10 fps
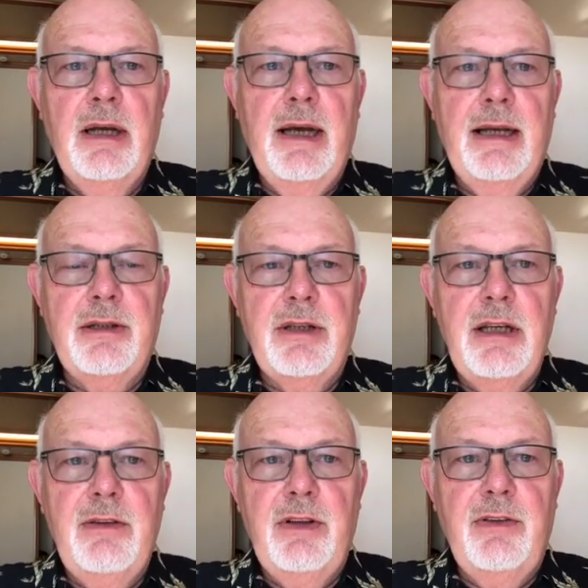uh,
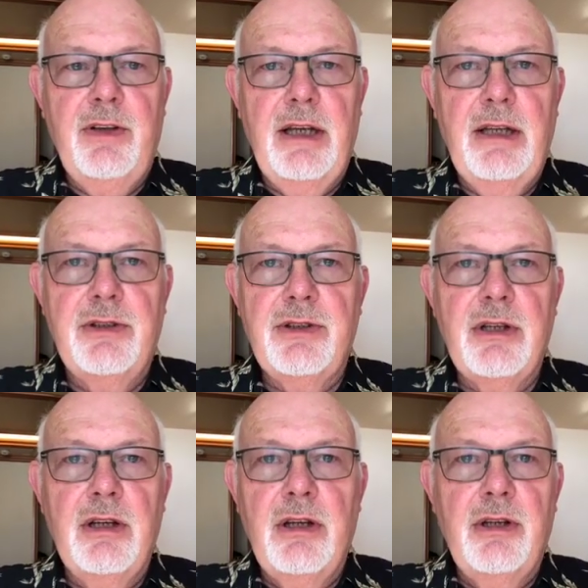TV feeds
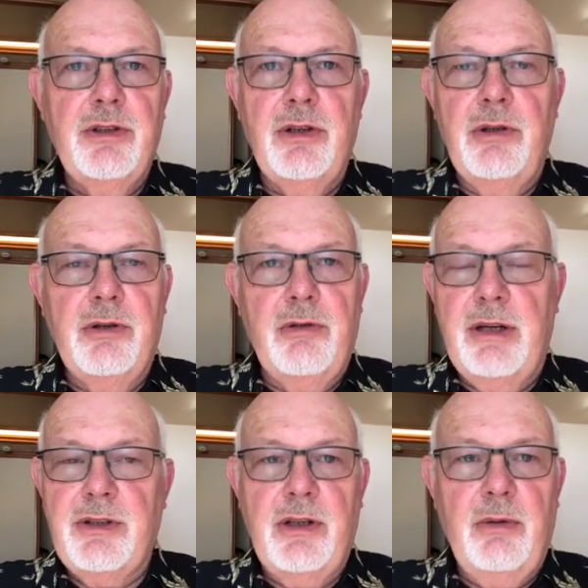to the
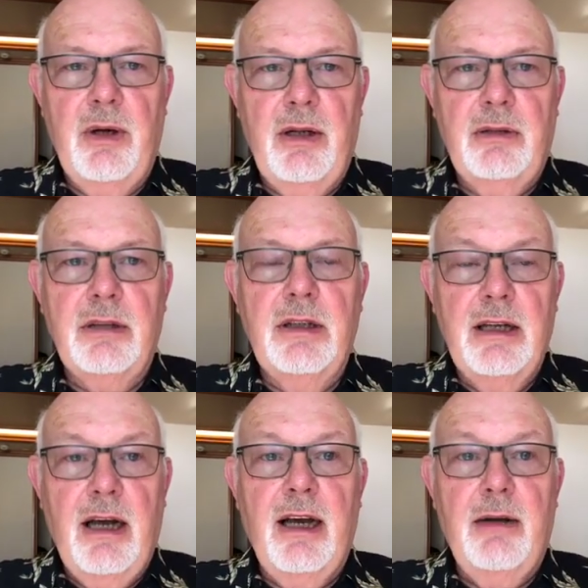rest of the world.
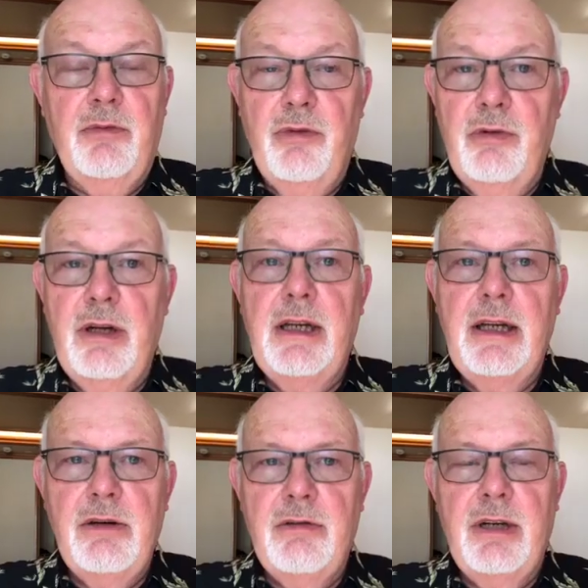I am
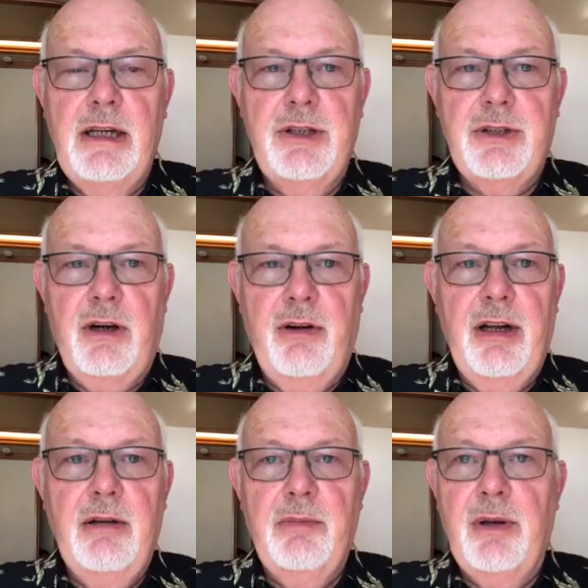really, really
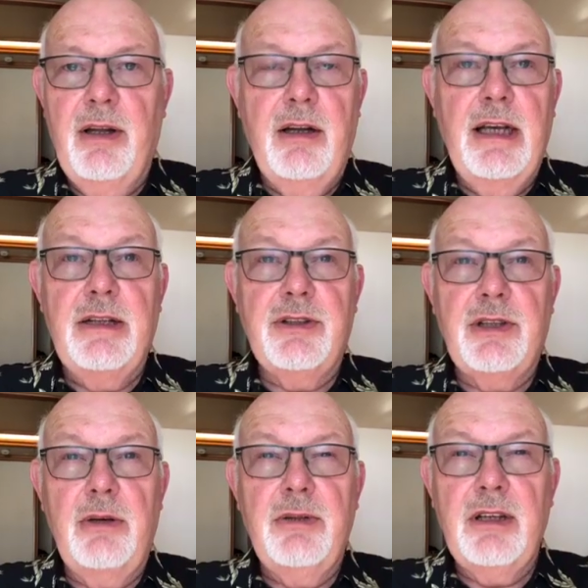sorry, but it's
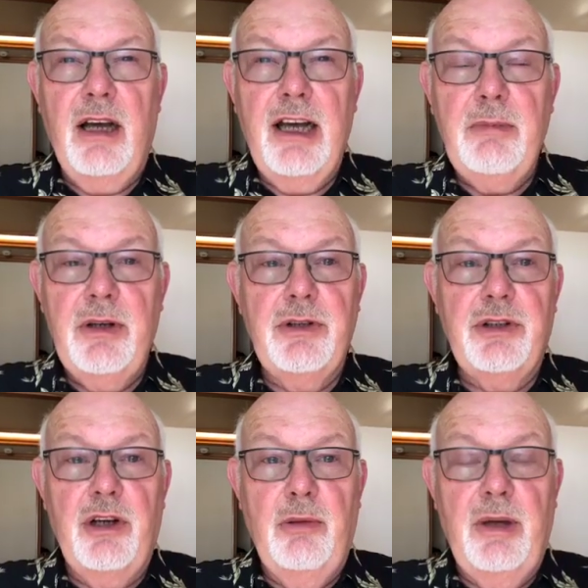so time
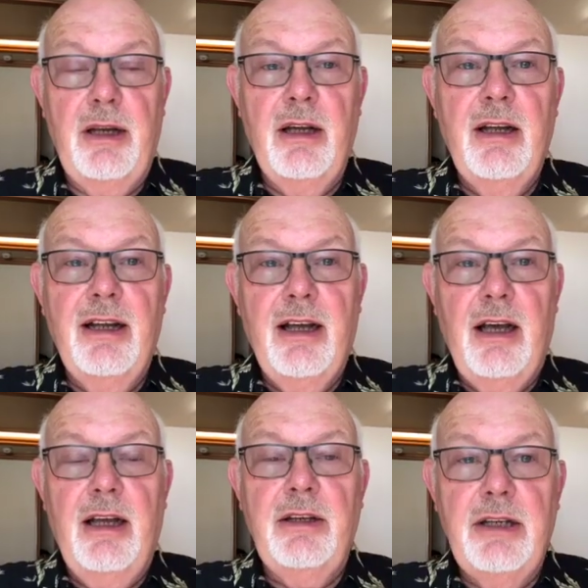consuming
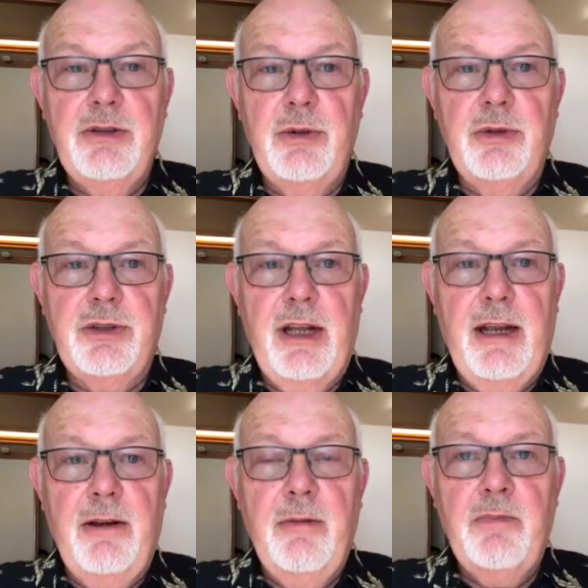and
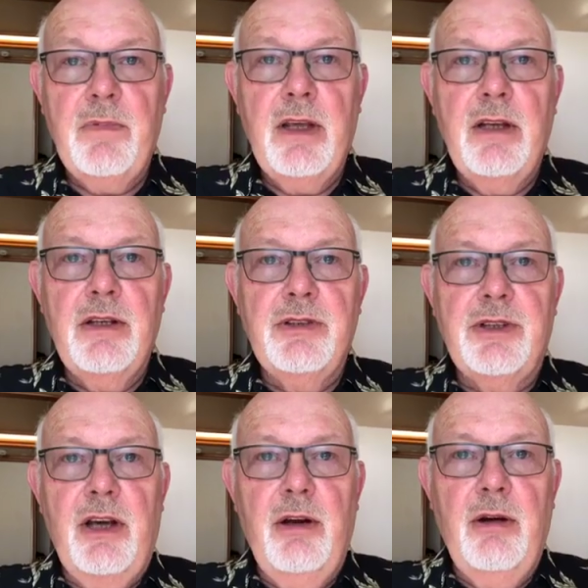exhausting.
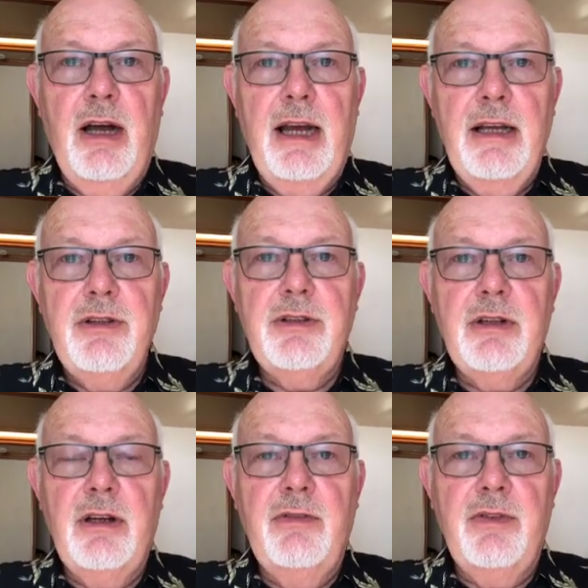So, as
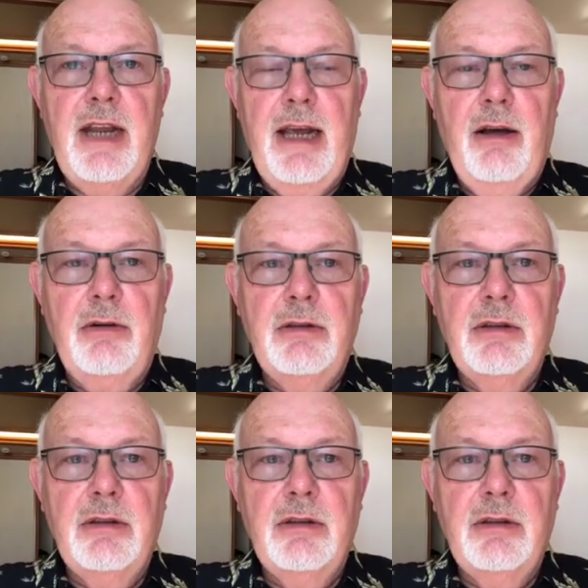of now,